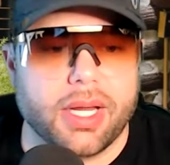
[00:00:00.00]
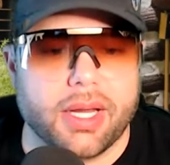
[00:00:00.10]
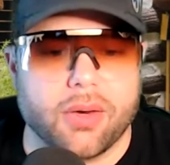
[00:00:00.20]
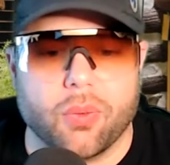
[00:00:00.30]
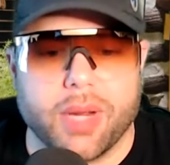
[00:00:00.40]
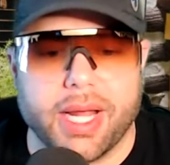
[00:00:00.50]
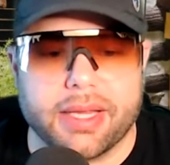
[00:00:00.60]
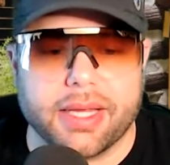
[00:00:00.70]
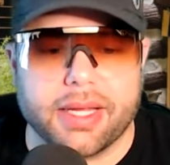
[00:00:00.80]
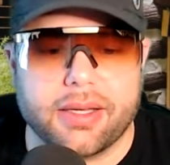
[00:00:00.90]
in a way
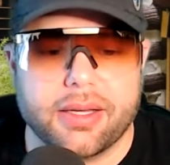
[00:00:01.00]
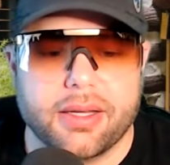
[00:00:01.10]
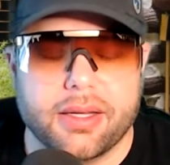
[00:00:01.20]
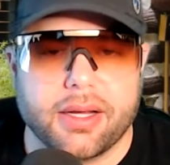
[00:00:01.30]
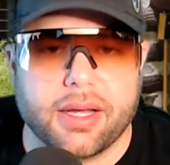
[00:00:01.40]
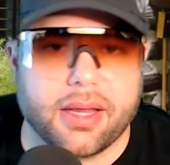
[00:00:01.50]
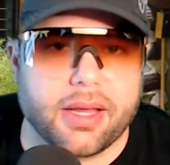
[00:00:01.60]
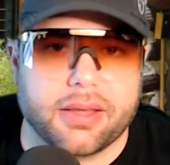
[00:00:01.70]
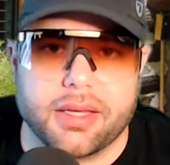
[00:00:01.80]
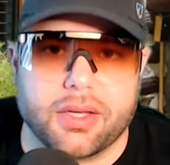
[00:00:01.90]
that I
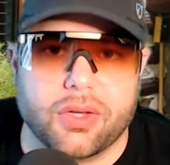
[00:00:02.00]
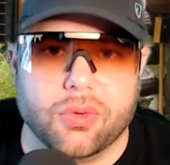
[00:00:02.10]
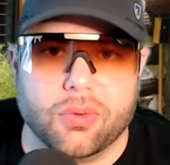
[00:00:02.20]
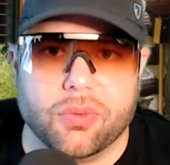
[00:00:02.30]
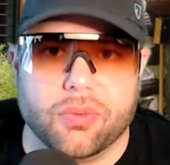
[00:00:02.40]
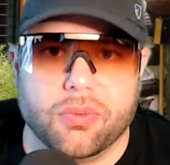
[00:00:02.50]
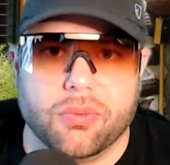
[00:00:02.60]
think you